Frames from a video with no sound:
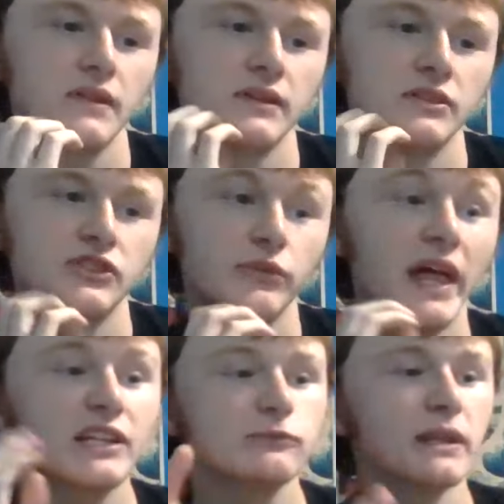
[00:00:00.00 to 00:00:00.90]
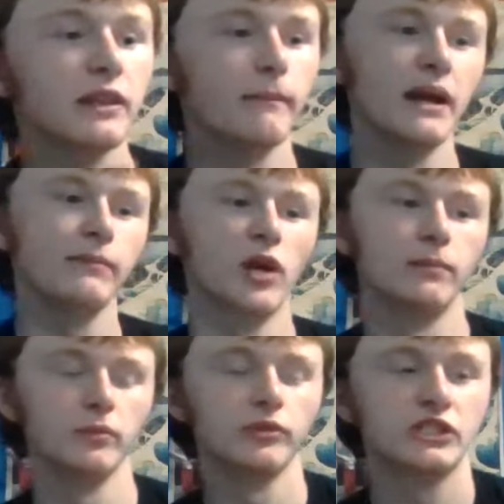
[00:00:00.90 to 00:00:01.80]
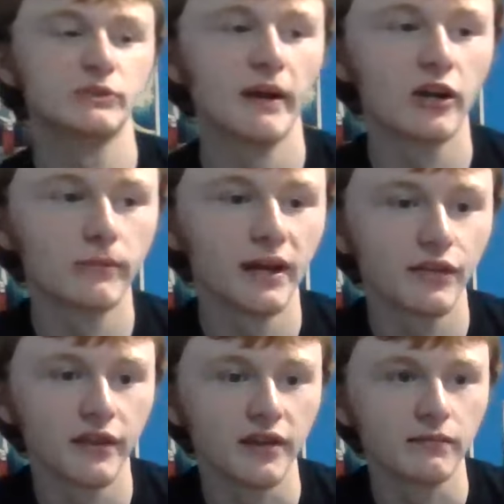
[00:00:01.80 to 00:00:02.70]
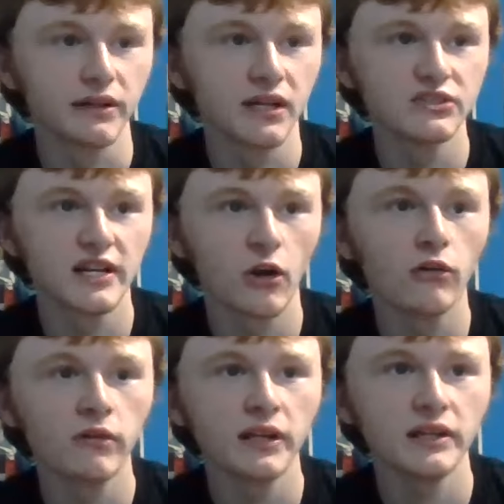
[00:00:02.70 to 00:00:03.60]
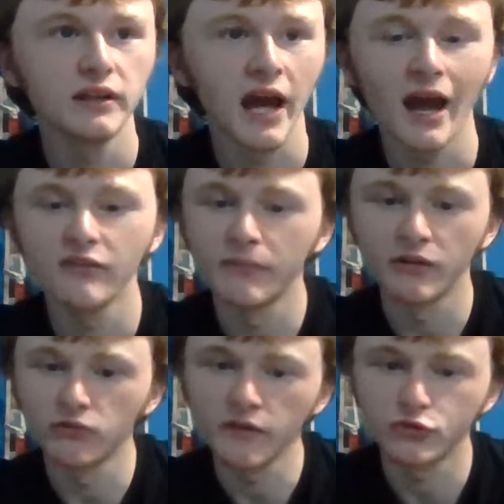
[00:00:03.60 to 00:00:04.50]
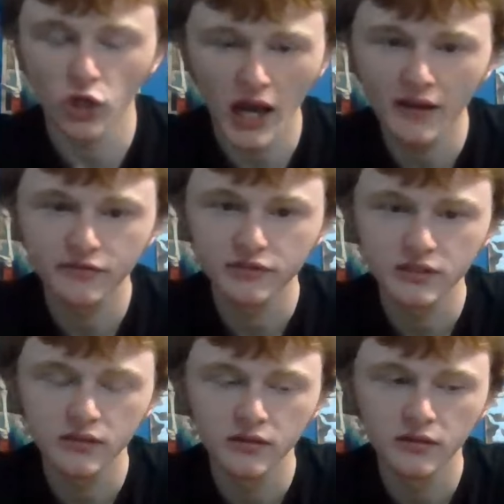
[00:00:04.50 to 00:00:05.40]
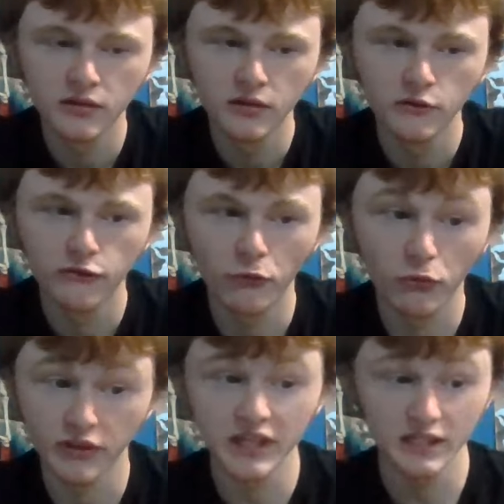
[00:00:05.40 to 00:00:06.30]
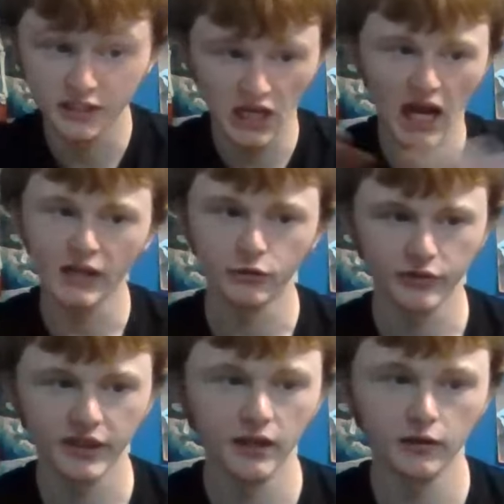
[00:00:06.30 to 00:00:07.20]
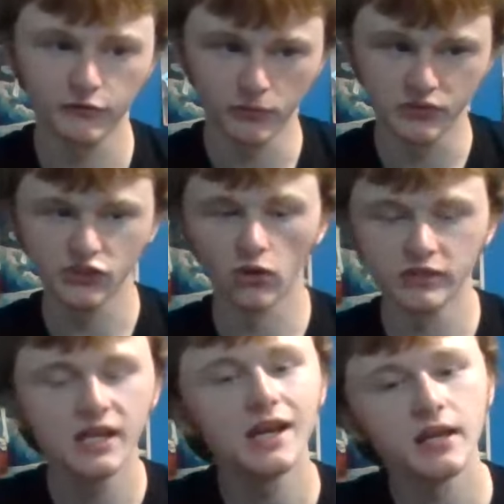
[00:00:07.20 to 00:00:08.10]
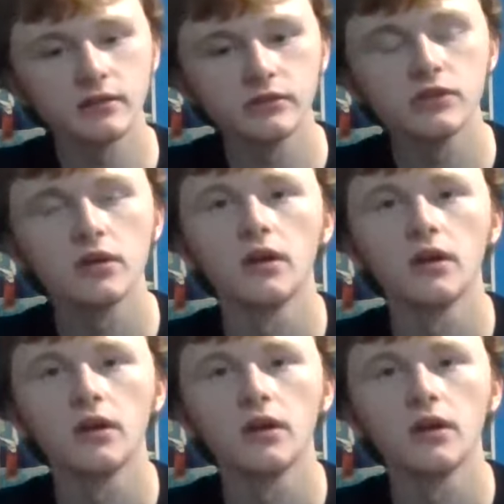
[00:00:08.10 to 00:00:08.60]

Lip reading: So that's been the main problem with the Spider-Man thing, because I already have my rough draft for the entire thing, from start to end.